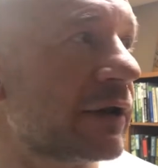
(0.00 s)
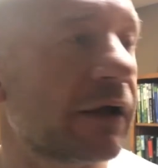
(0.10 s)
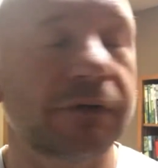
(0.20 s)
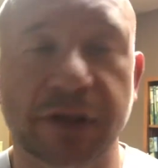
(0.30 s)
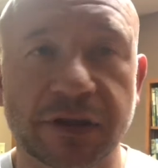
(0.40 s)

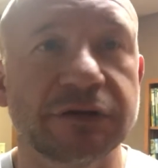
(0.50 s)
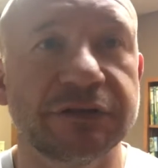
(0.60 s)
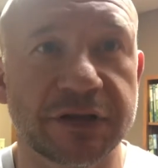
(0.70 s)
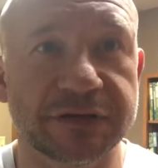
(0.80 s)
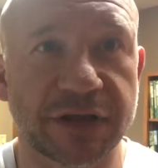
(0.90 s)
Now, here's
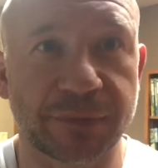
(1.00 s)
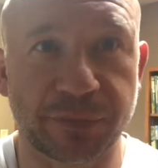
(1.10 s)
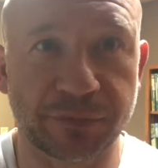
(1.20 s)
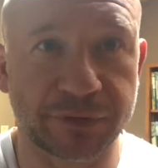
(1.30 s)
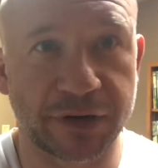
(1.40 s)
the
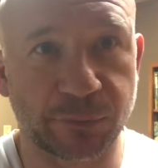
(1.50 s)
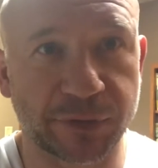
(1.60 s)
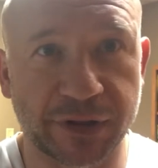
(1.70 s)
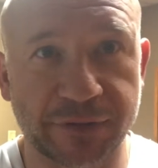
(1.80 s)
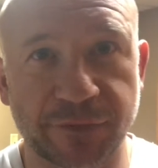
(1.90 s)
example that I
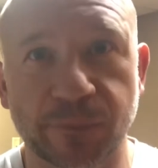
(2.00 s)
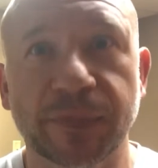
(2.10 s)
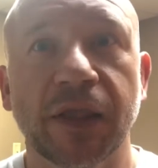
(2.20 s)
wanna give you.